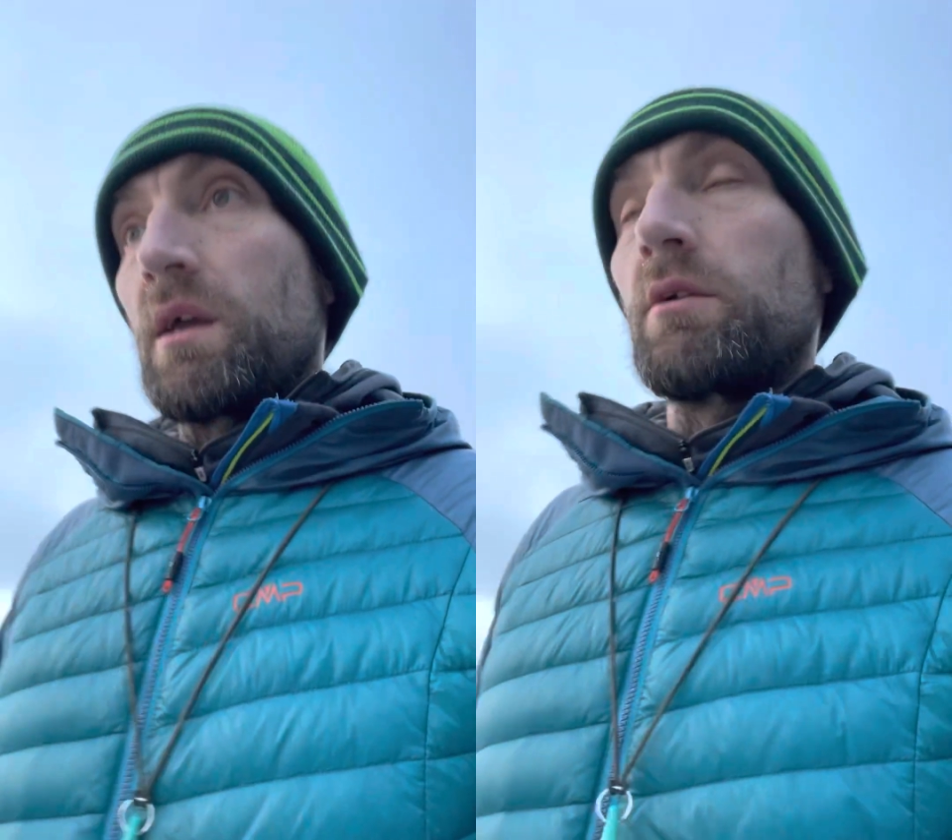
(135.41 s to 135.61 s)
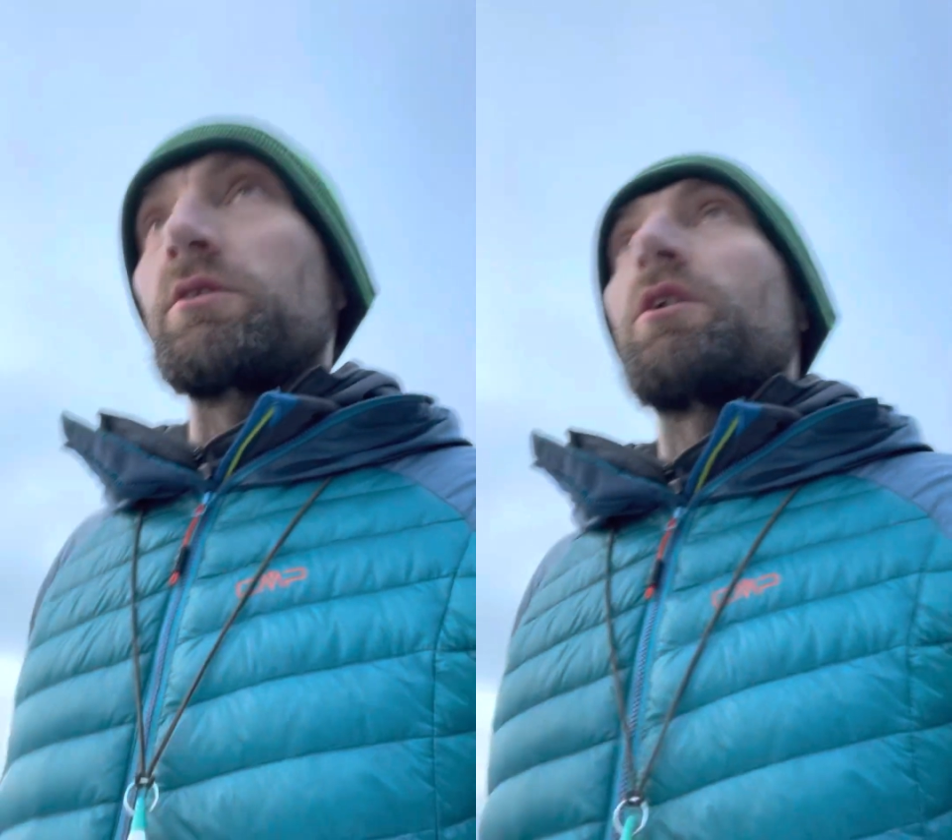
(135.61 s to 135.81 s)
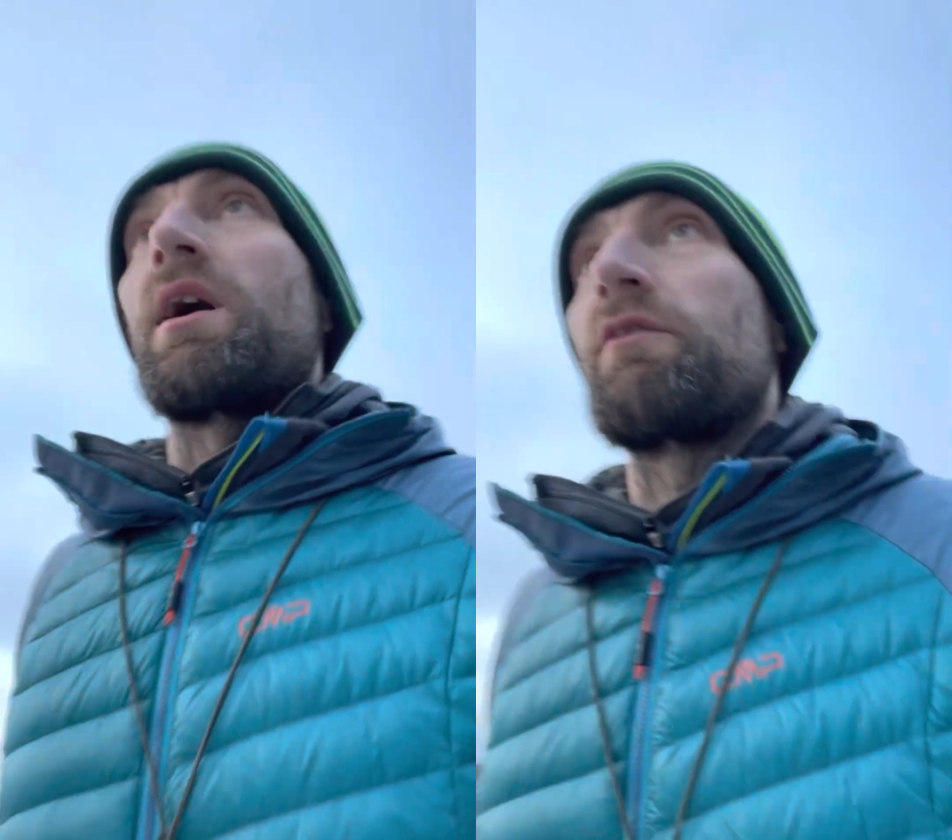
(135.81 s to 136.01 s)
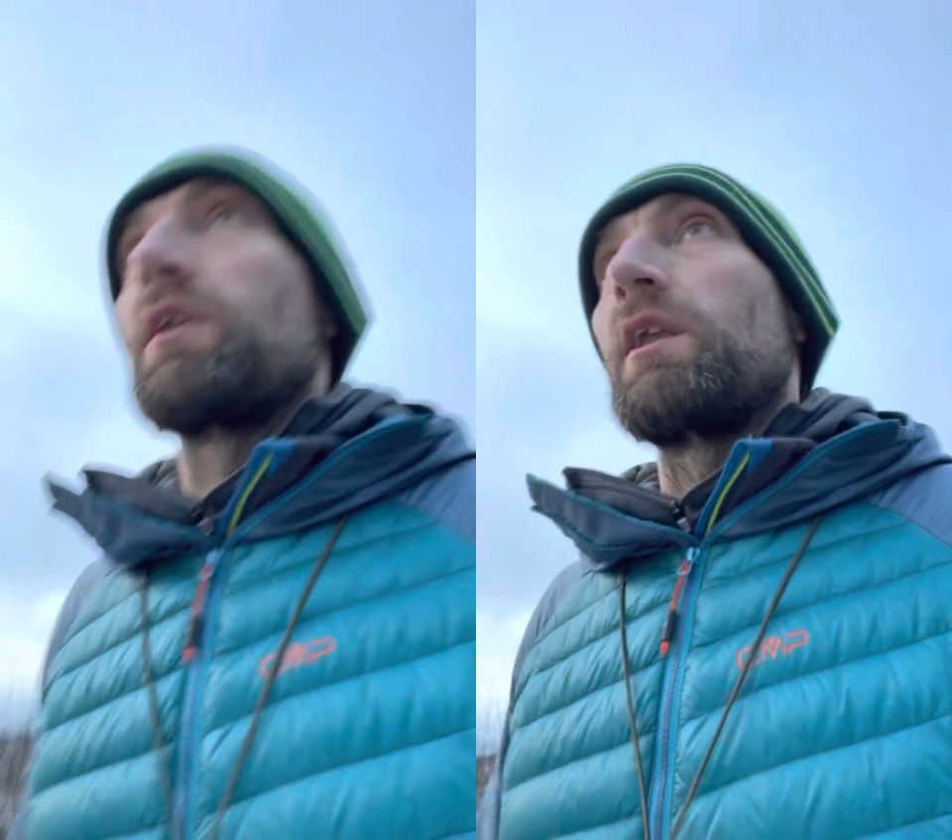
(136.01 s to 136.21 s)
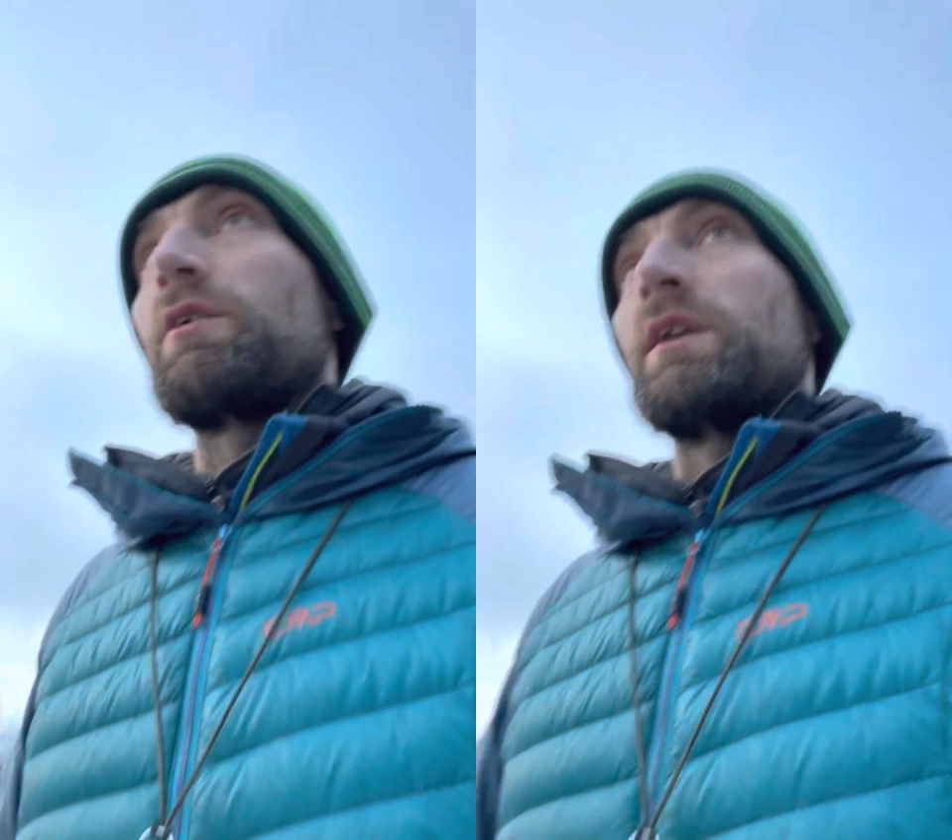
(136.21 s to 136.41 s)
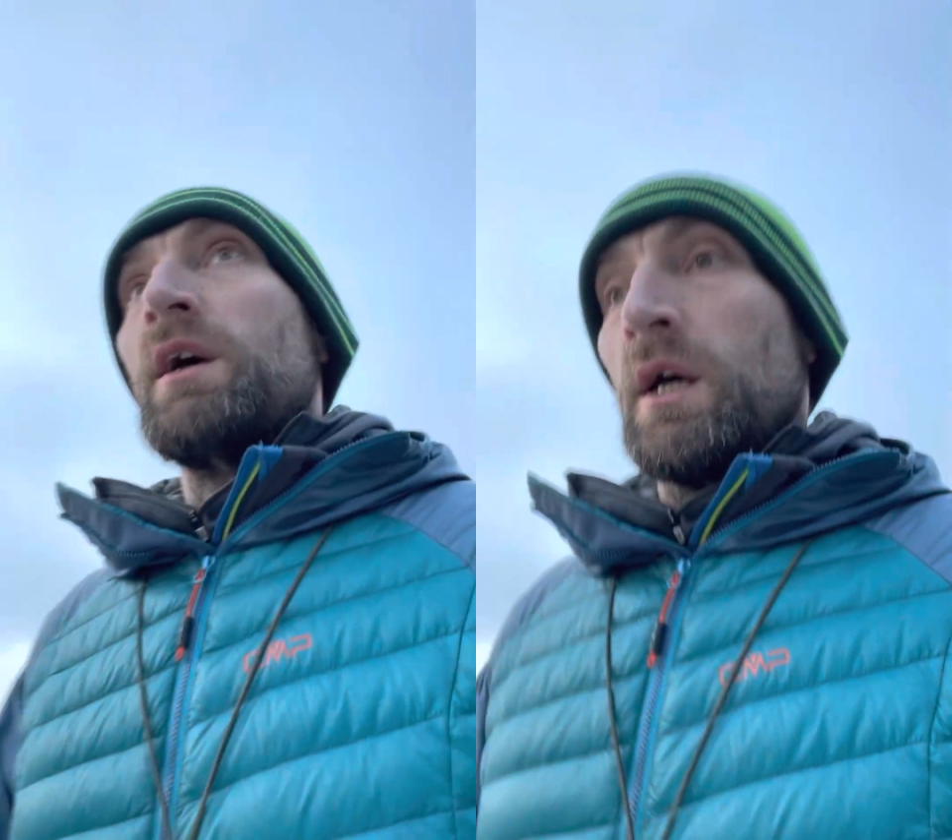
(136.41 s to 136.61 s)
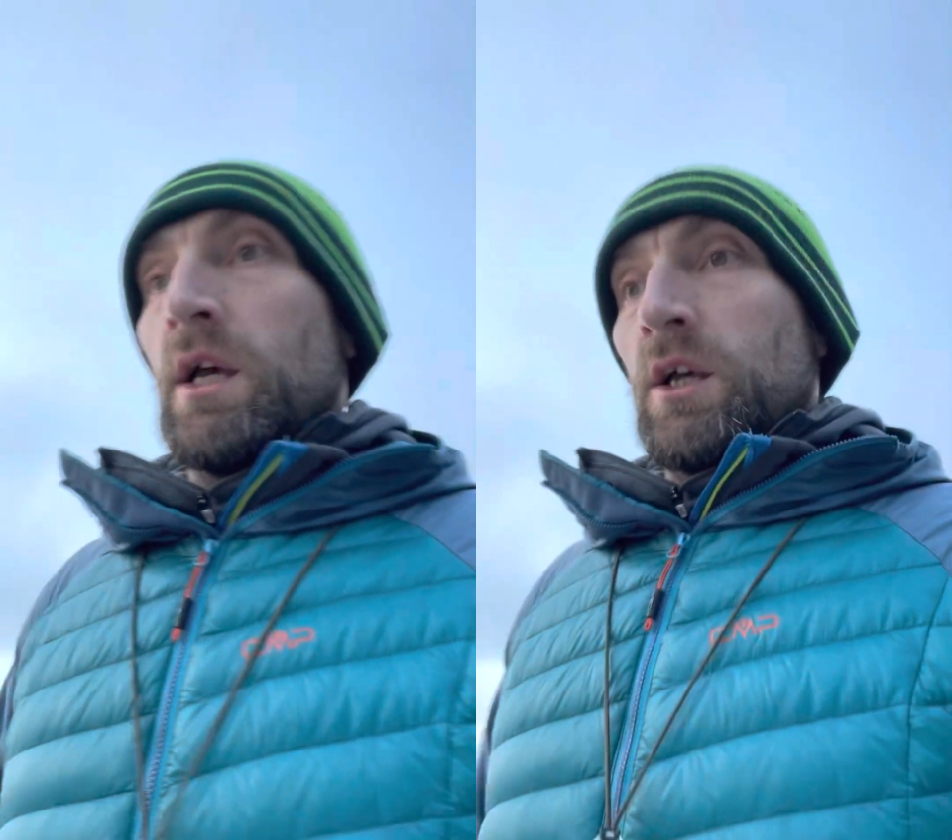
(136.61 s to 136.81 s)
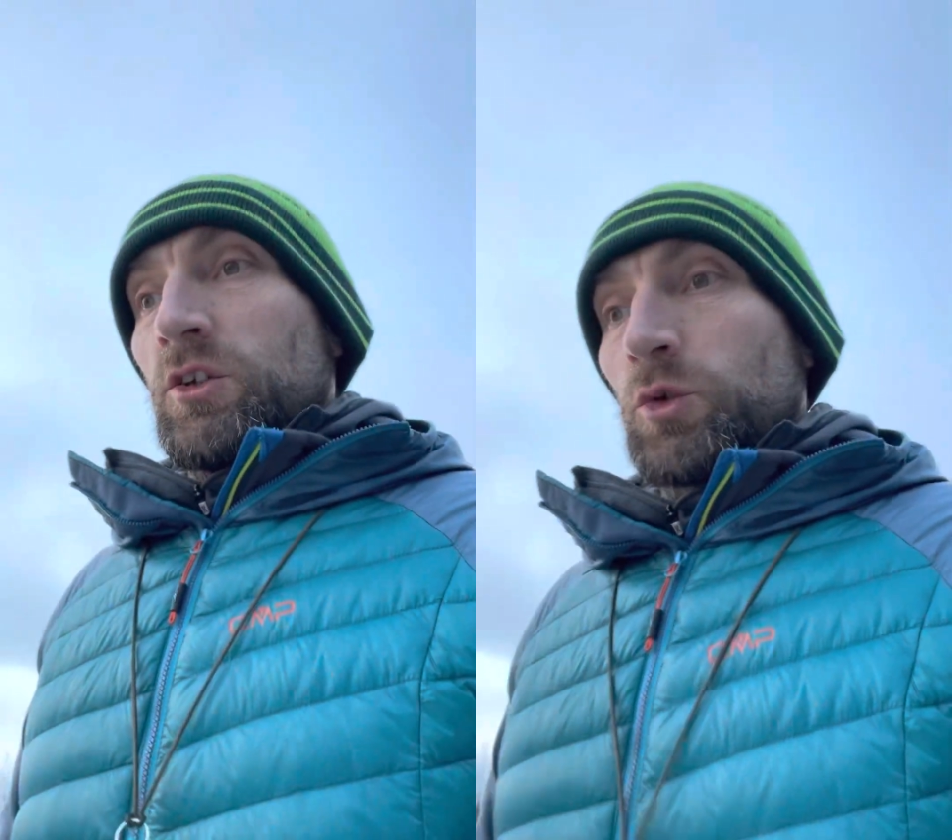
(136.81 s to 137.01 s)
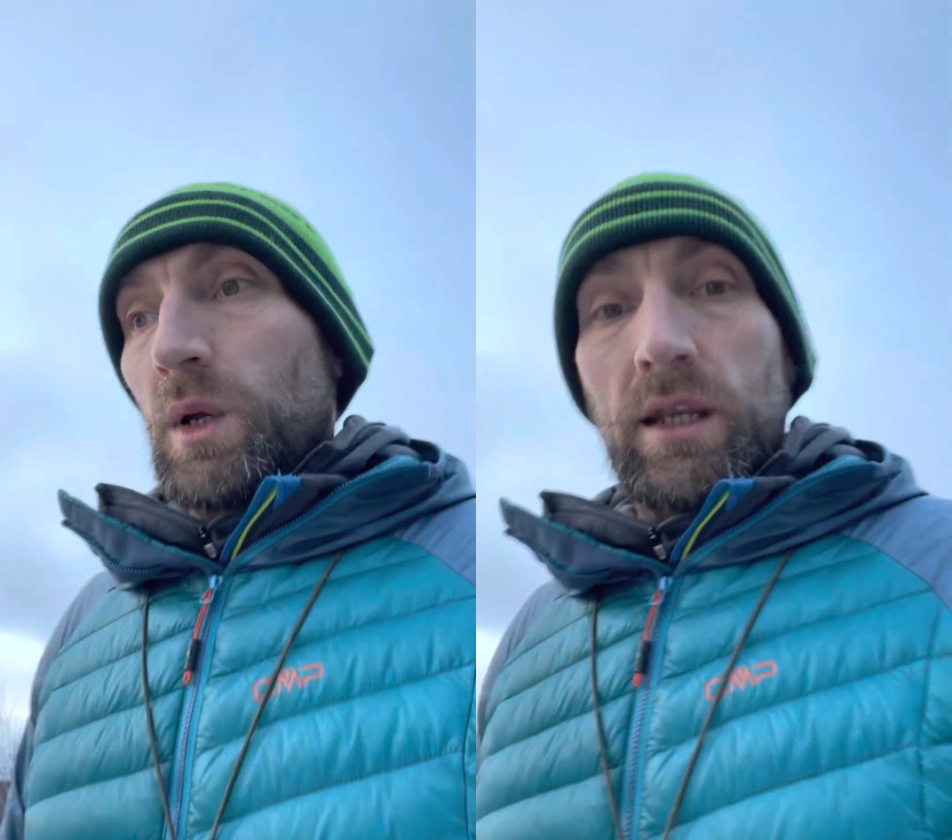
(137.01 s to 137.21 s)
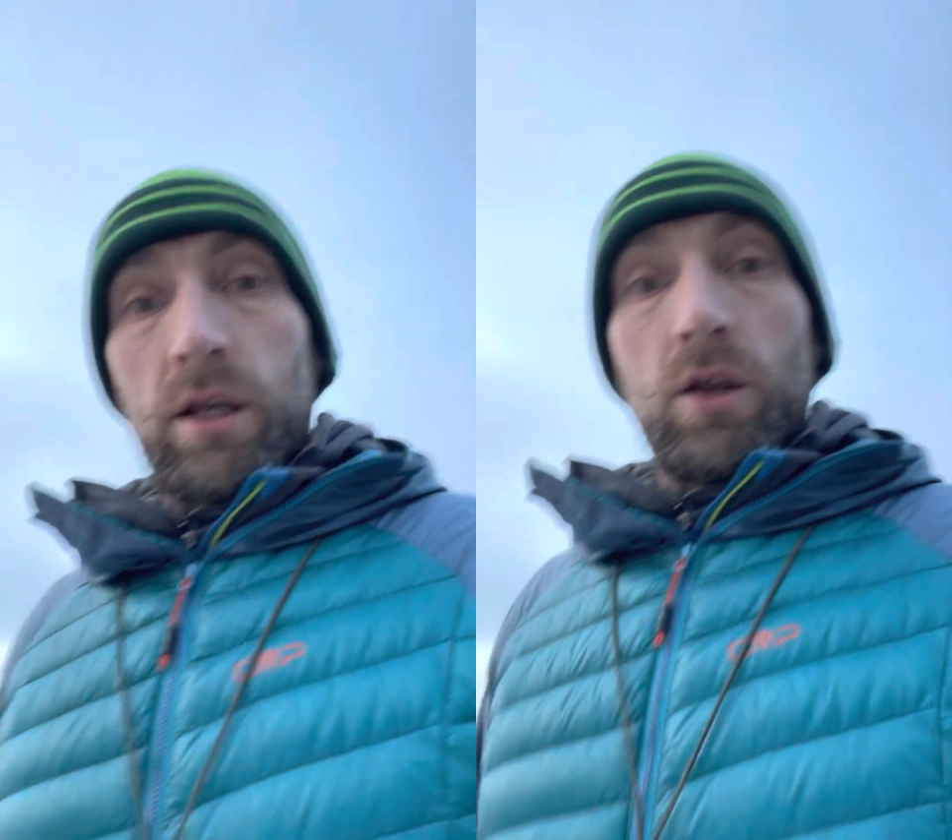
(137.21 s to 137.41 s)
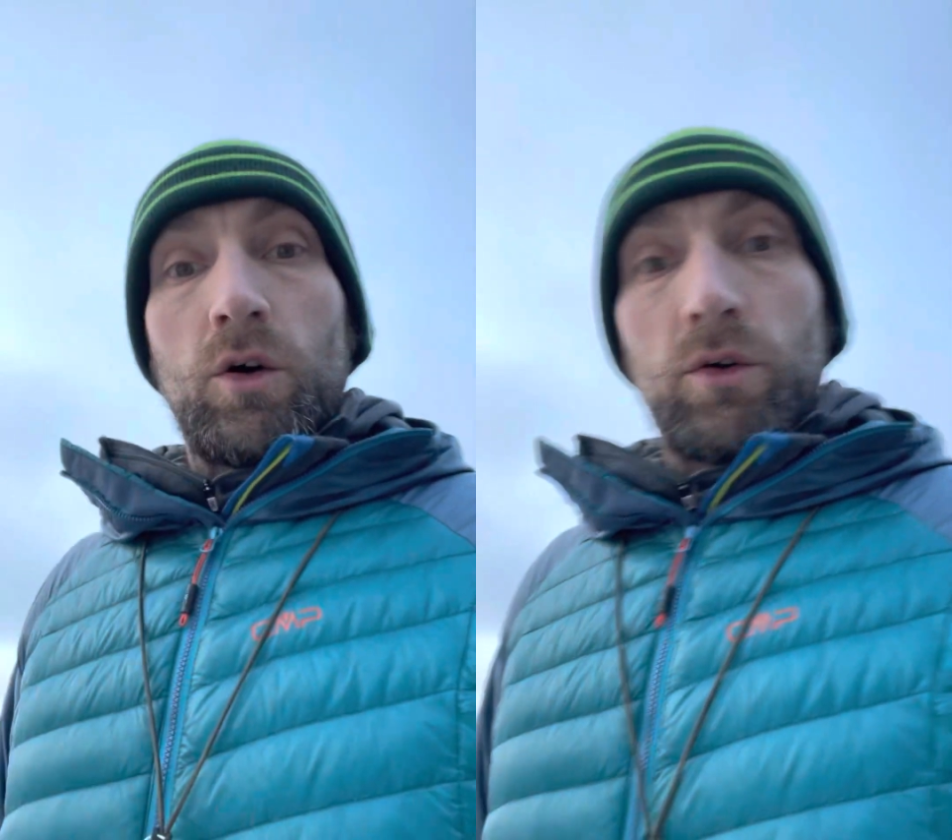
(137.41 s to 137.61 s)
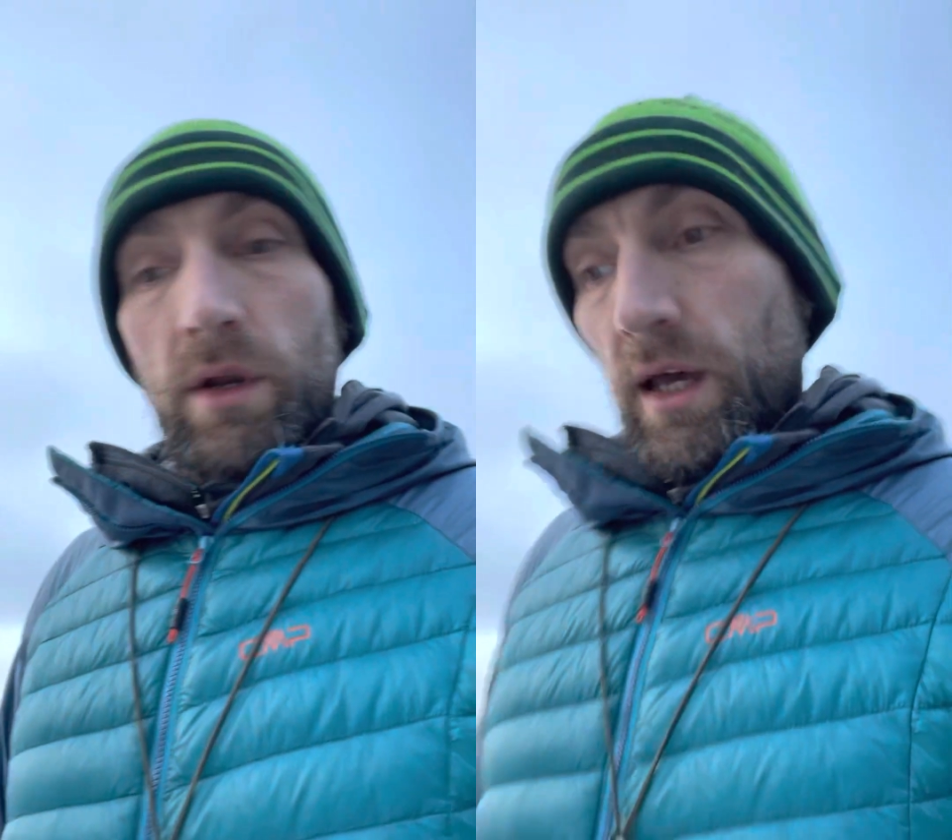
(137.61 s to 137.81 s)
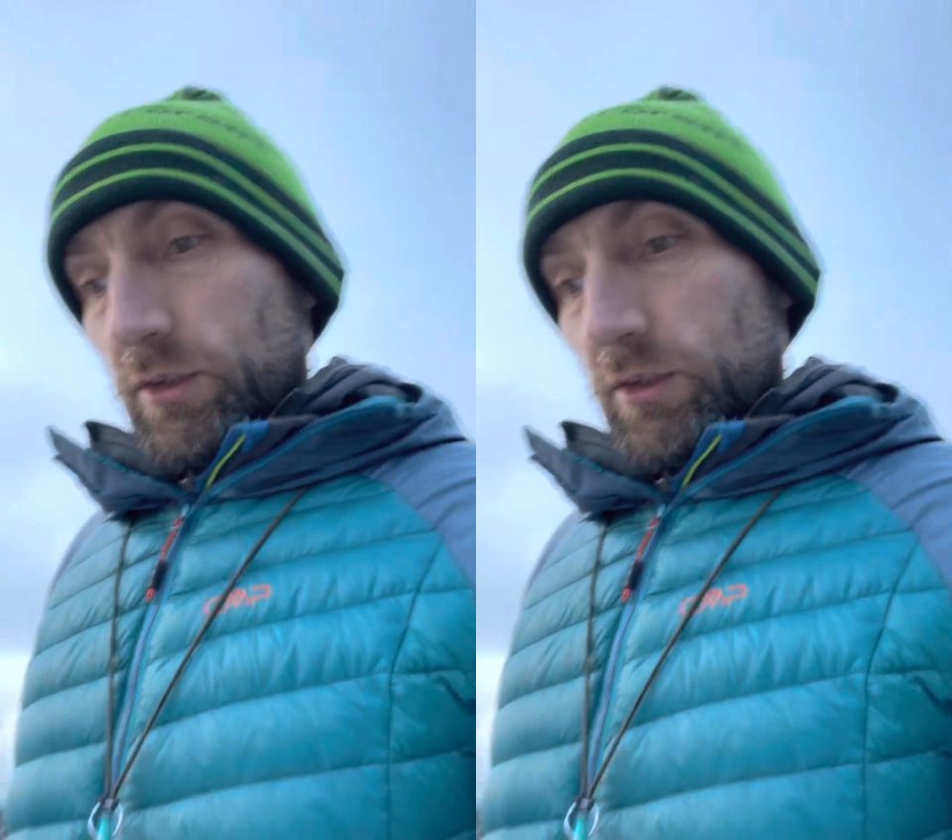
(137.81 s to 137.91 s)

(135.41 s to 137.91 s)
It's all right if you live in Sweden or